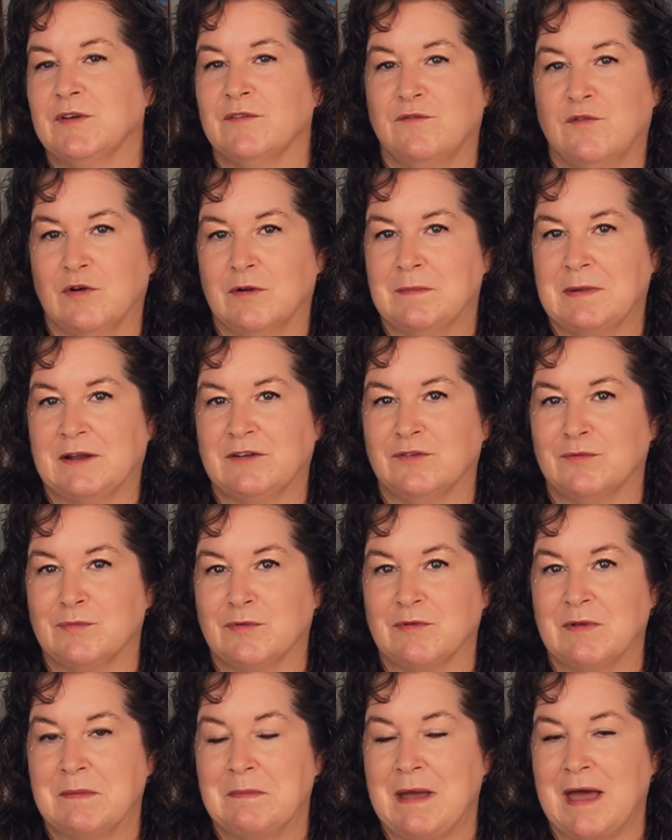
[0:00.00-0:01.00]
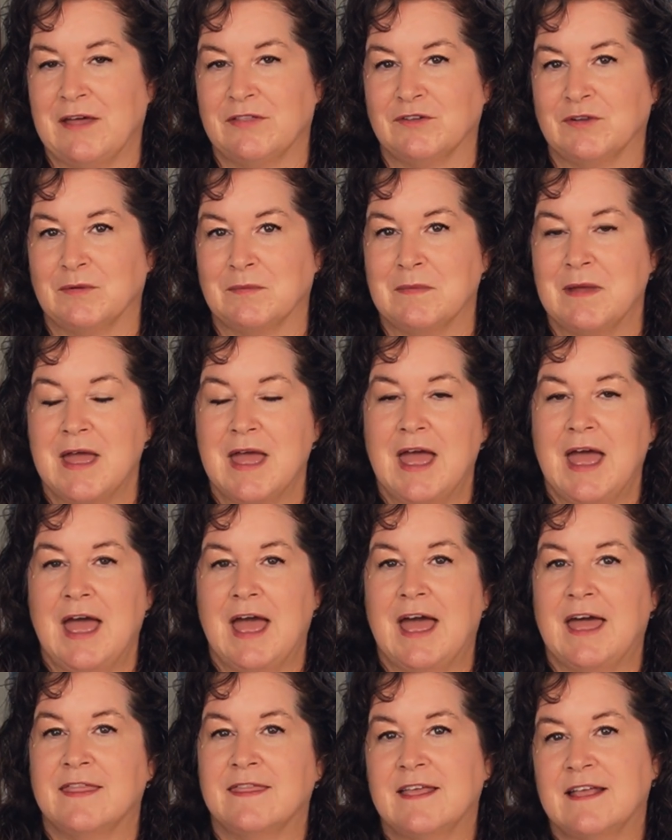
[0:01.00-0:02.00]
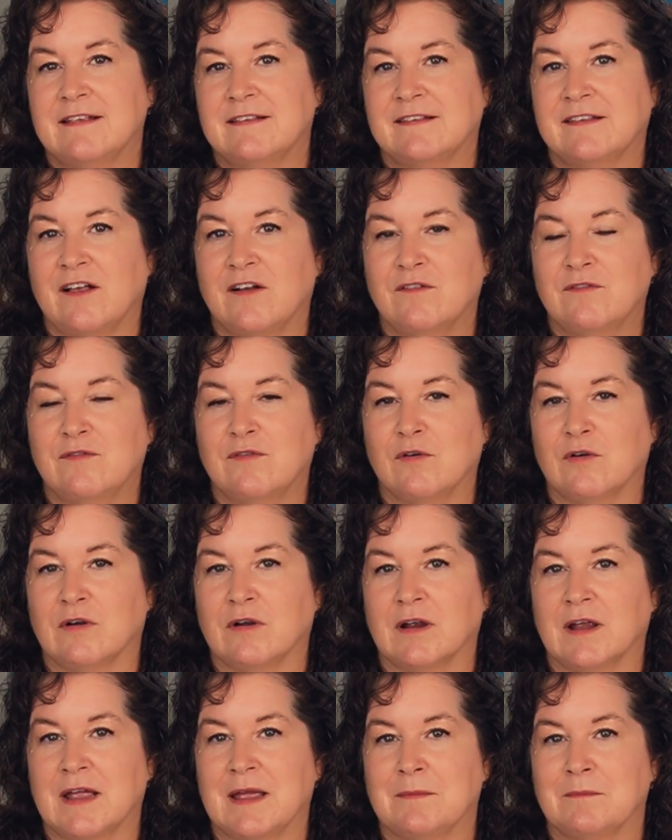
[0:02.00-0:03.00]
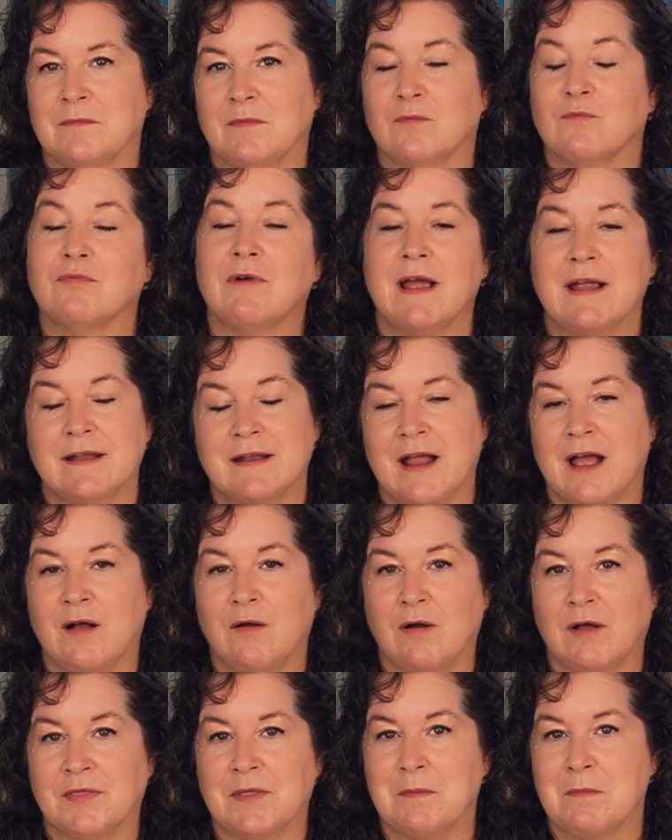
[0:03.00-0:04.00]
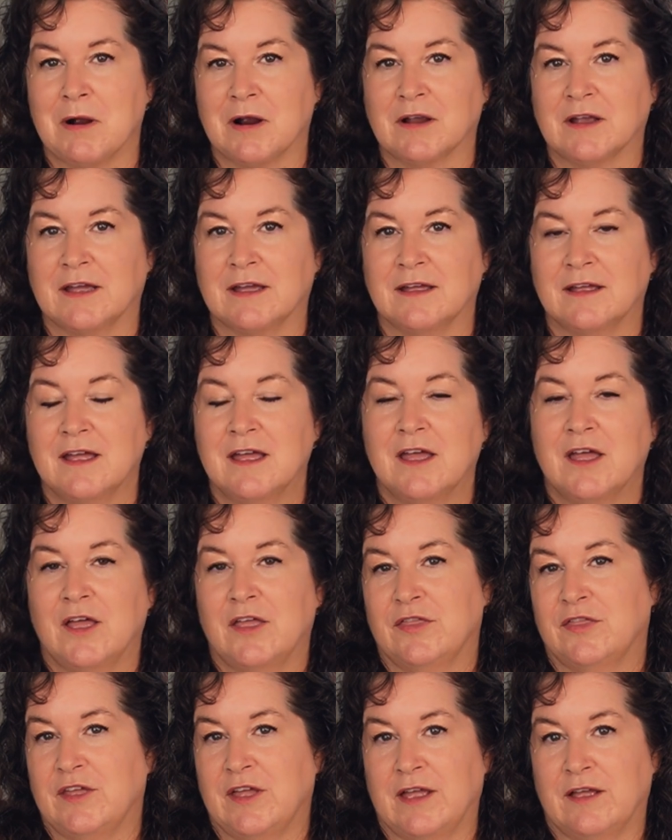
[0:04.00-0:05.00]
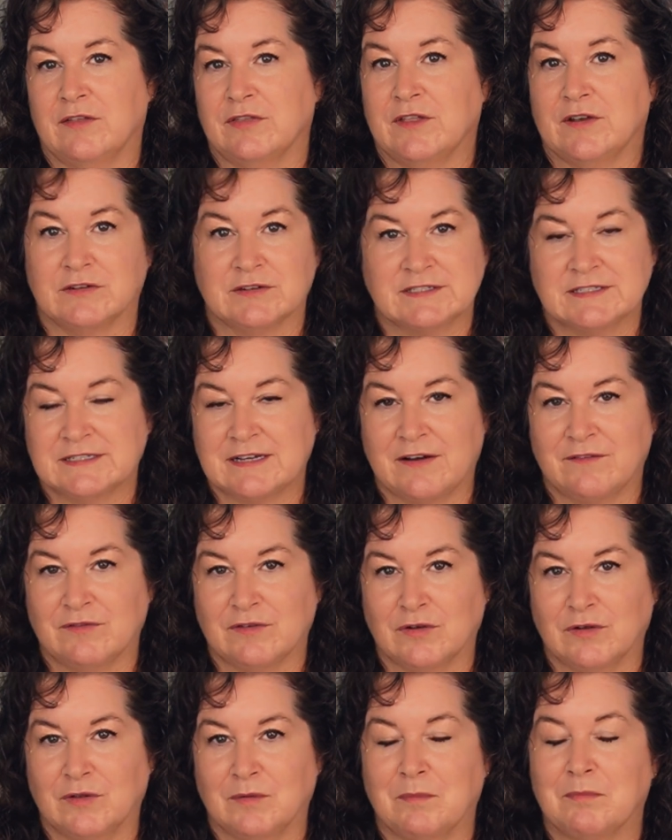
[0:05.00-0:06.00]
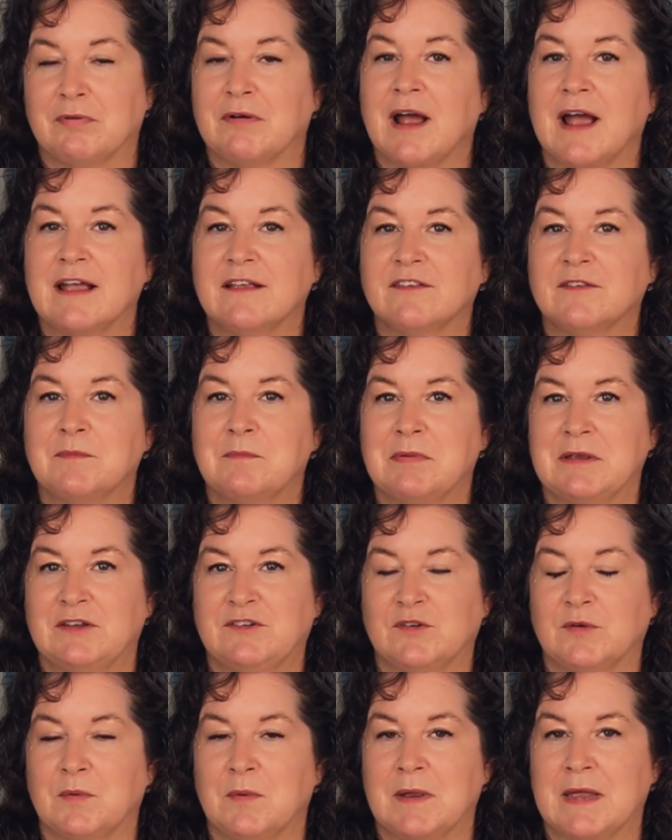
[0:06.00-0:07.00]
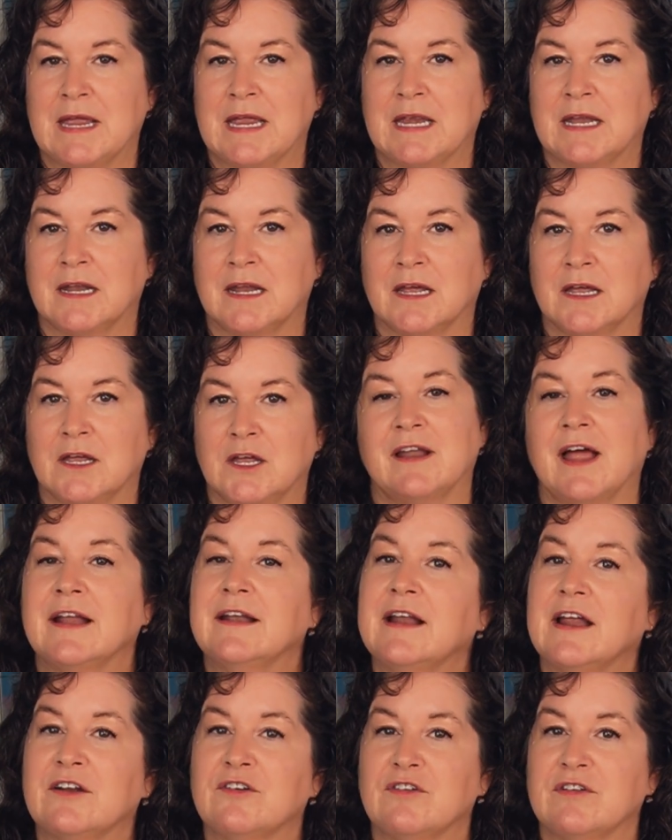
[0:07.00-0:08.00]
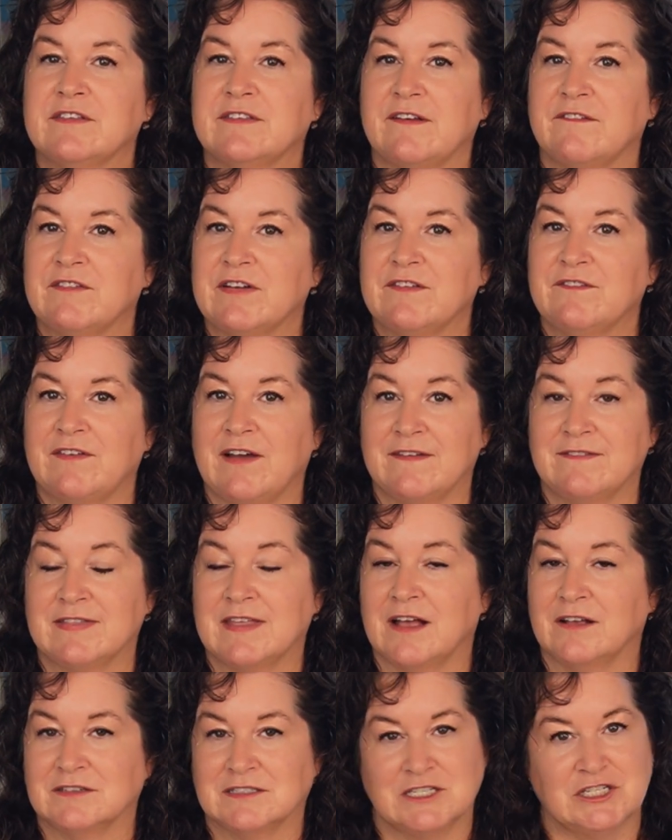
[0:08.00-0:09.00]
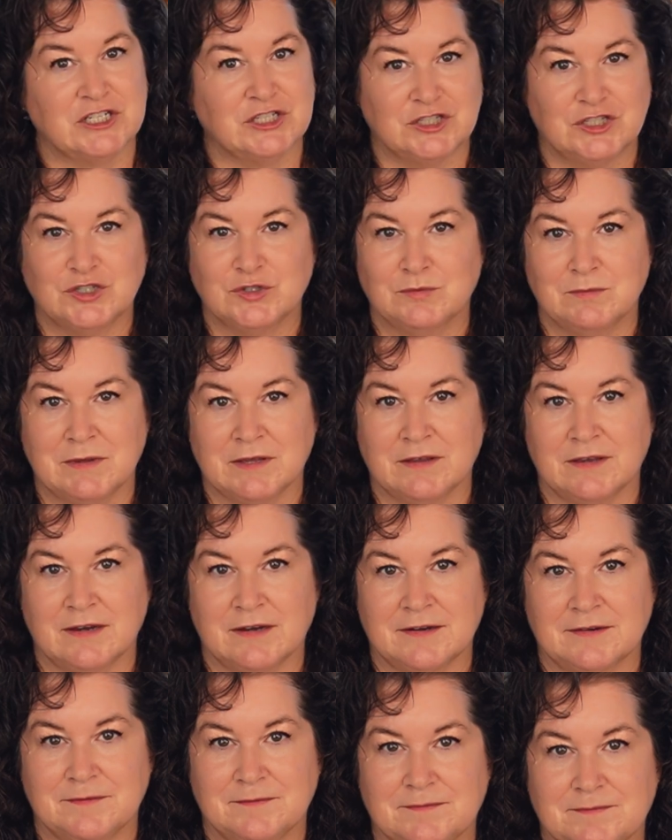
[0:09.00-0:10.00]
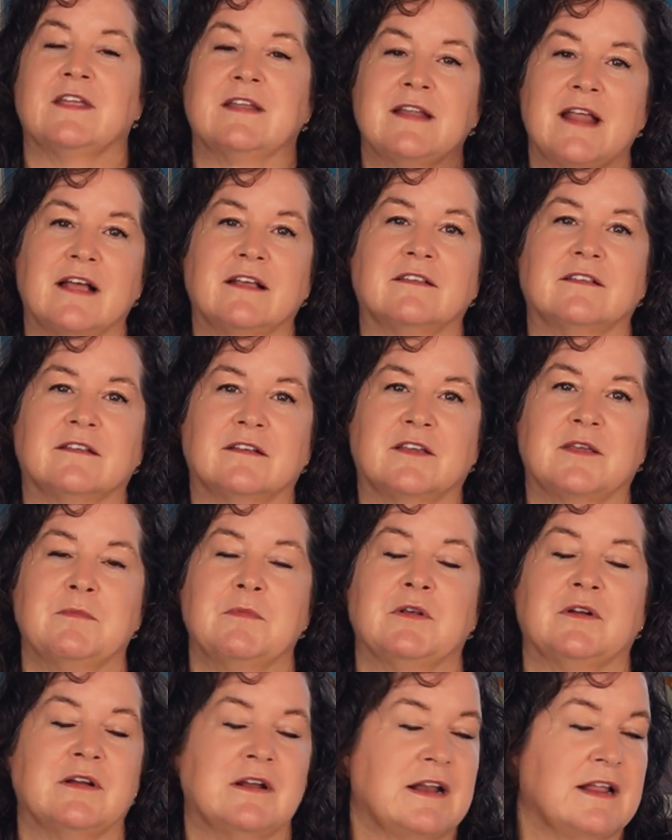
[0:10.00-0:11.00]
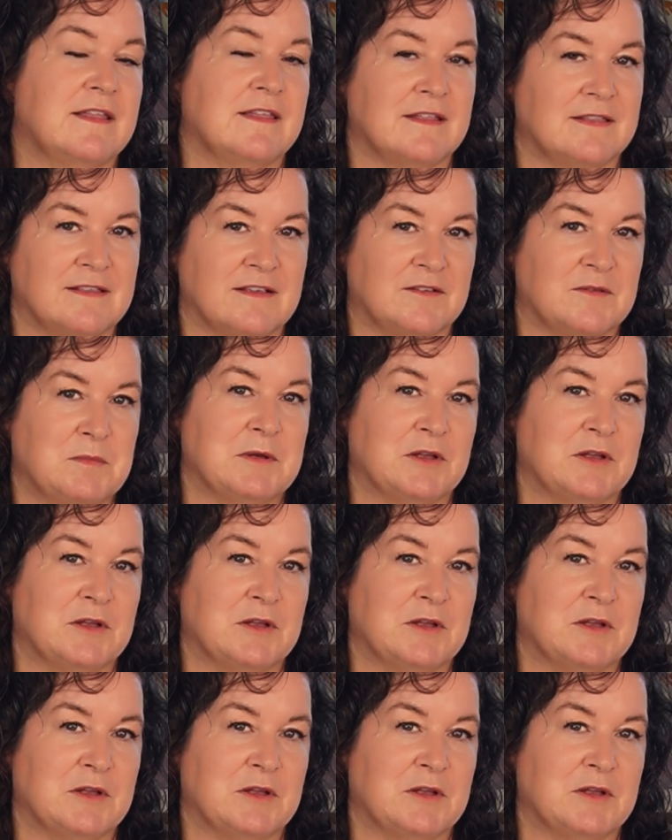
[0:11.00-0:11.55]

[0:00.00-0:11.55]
to 4-bedroom, 3-bathroom, and they sell for, right now on the market, there's several priced between $975,000 and $2 million. The next community that this